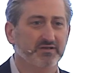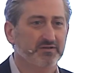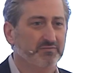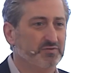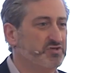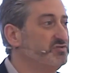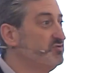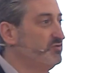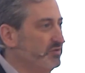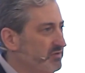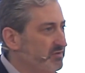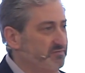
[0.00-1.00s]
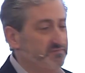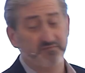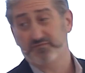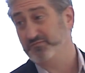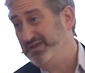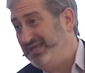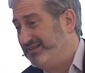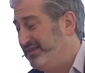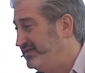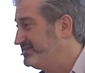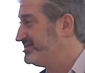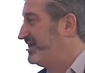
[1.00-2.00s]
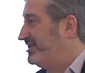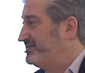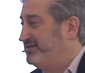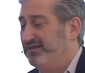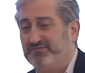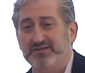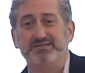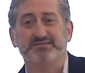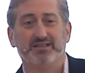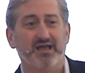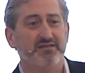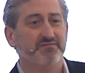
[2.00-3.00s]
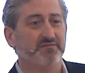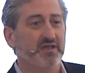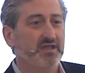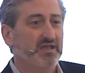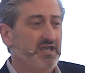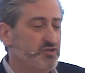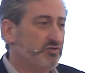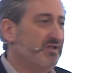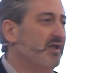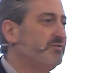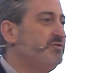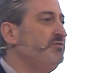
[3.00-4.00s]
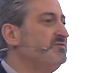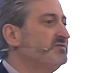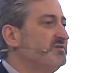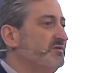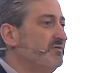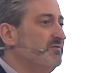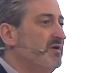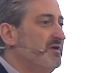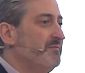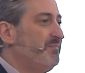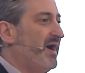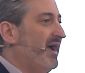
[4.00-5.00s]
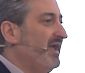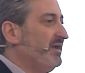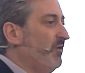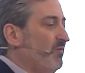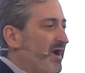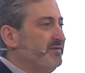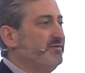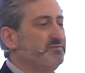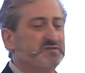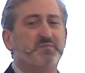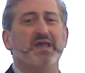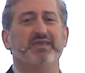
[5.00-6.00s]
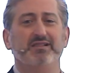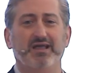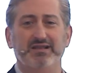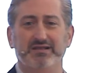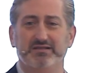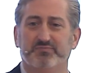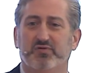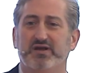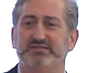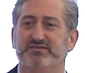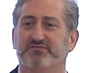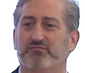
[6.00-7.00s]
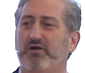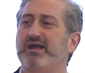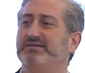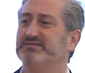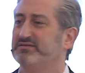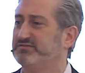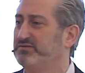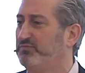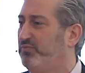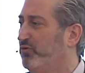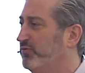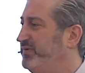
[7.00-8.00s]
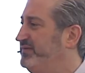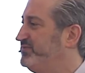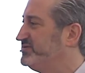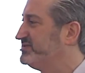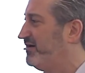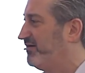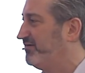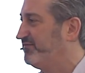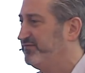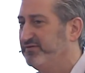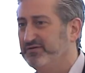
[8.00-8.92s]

which is good for me at least, I get to live a nice life, it should not do so by, speculating on the price of rice so poor people starve.